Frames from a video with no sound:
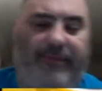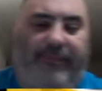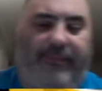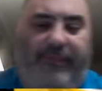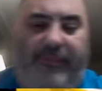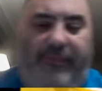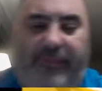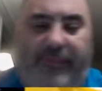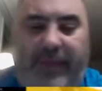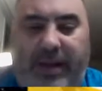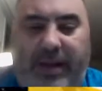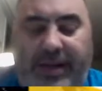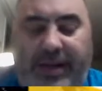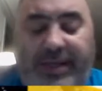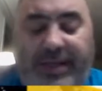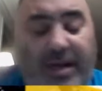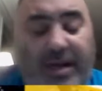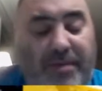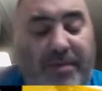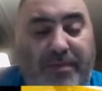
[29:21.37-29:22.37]
And I'll double
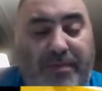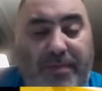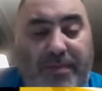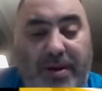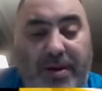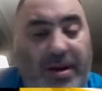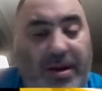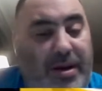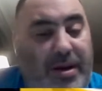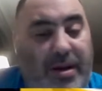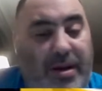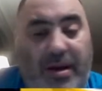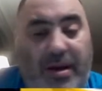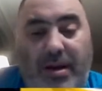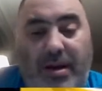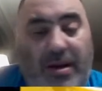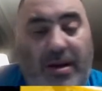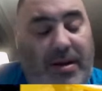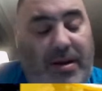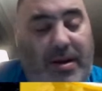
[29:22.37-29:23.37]
down here
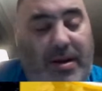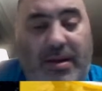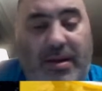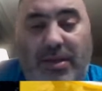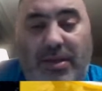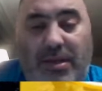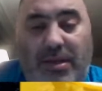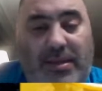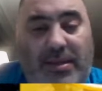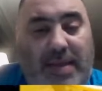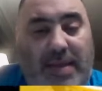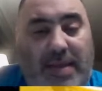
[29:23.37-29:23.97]
because I'll